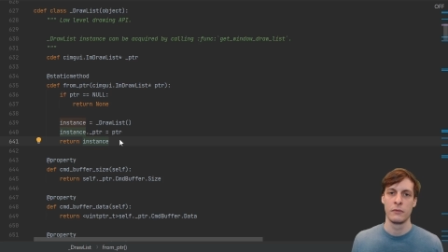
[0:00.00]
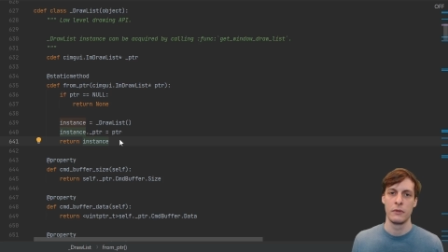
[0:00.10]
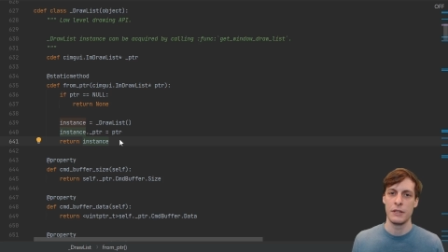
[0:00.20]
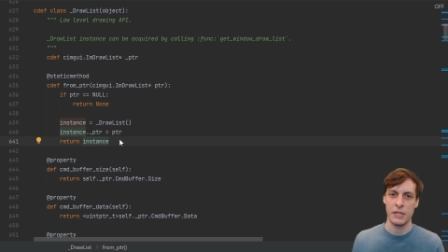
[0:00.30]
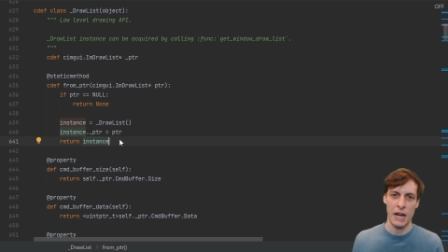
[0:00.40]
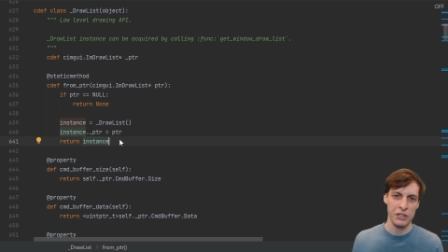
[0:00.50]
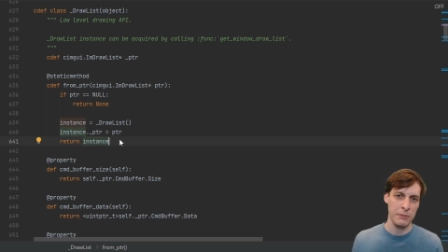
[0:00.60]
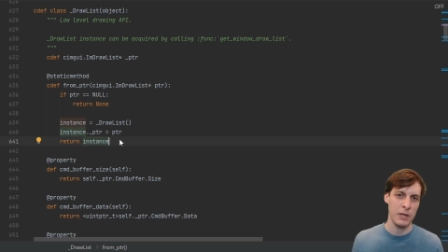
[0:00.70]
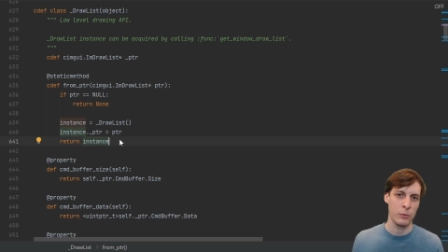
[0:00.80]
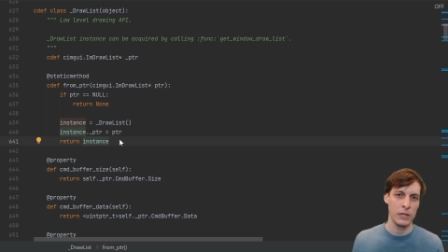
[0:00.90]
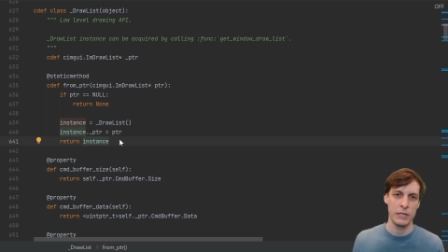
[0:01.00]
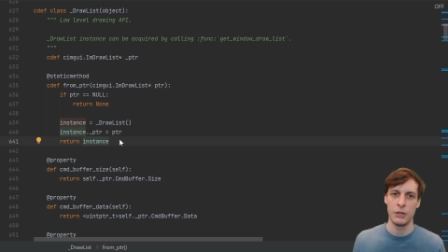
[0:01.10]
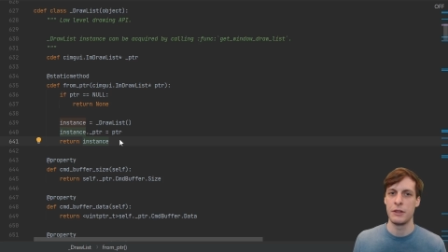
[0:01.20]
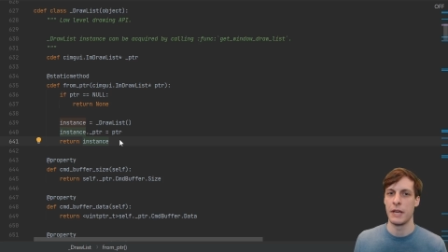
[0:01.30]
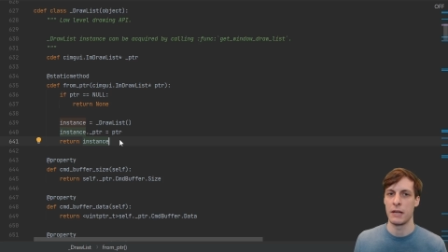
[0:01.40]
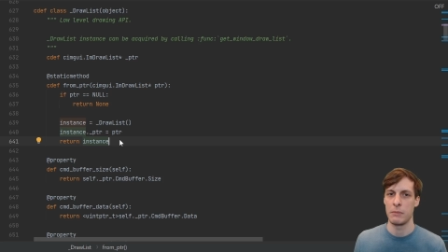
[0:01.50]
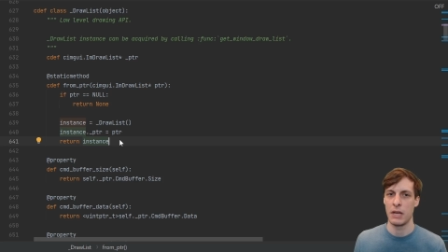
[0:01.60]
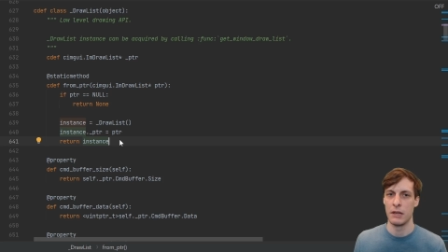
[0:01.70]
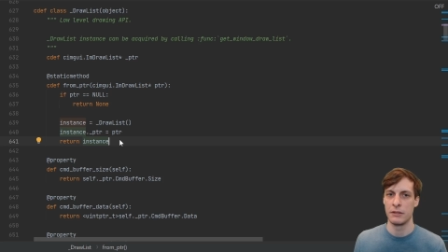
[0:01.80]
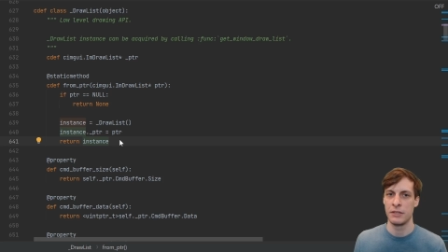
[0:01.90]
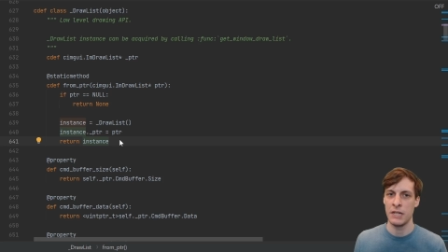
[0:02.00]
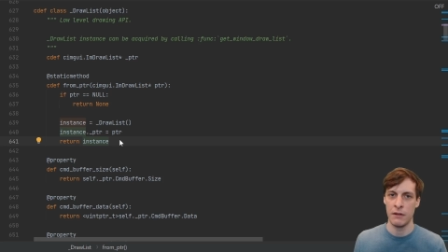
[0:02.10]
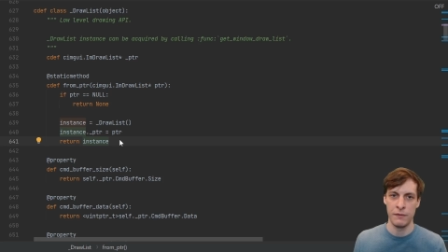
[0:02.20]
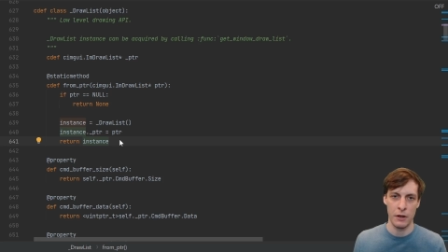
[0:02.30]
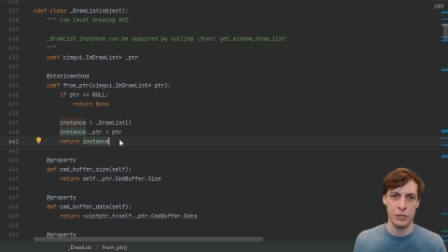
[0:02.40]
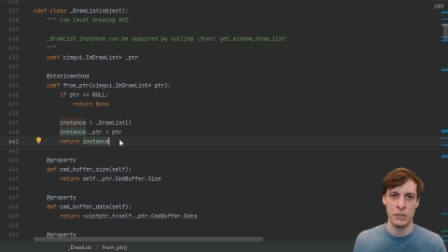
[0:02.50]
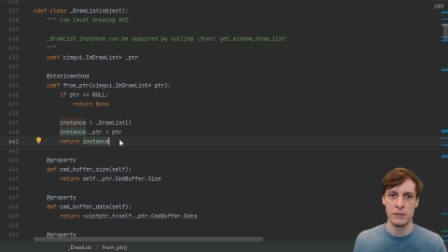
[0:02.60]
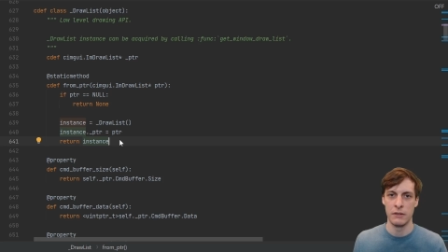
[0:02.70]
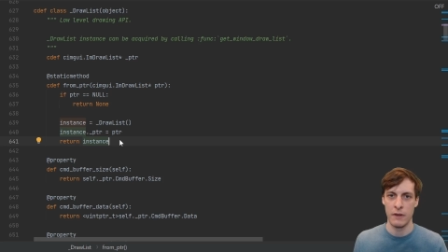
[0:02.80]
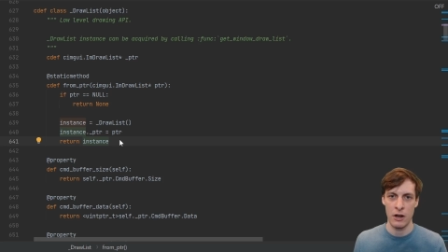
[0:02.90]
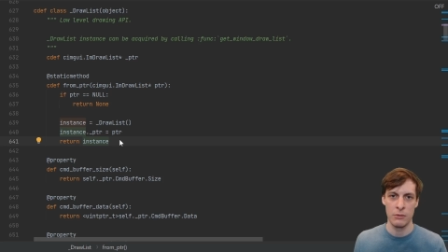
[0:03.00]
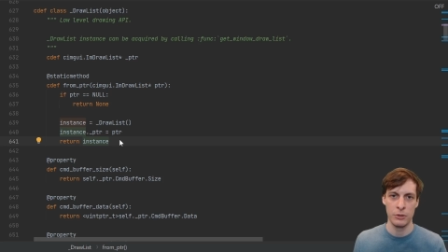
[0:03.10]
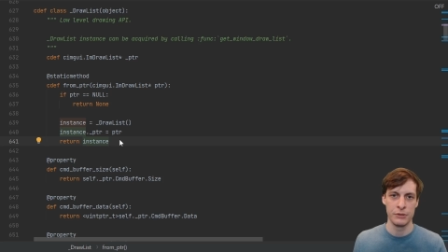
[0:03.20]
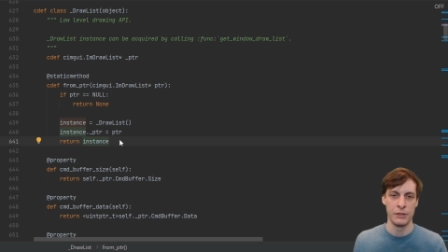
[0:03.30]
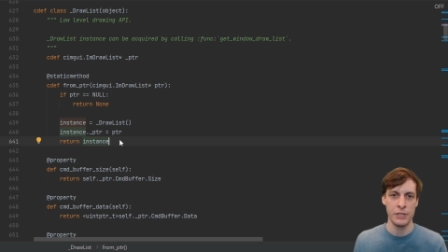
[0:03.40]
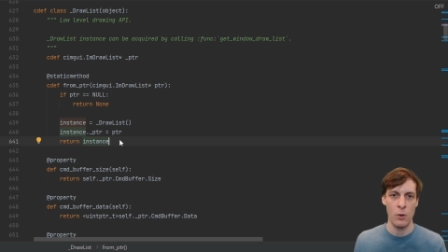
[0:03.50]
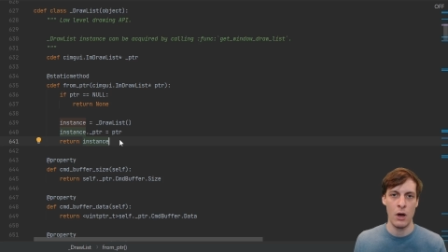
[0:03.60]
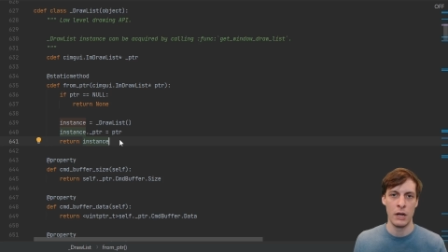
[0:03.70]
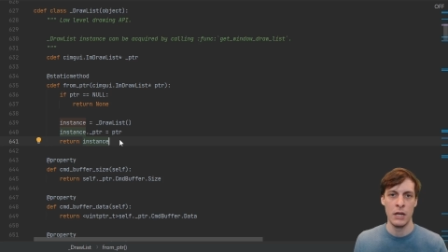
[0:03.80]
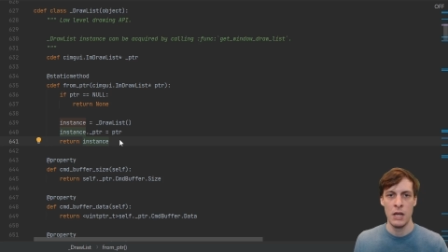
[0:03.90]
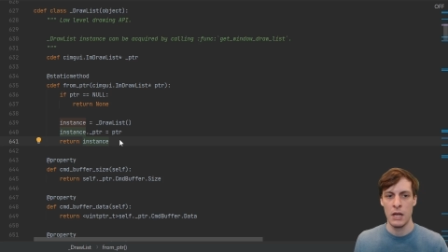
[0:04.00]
This can actually be a really good thing because CDEF functions and variables and so on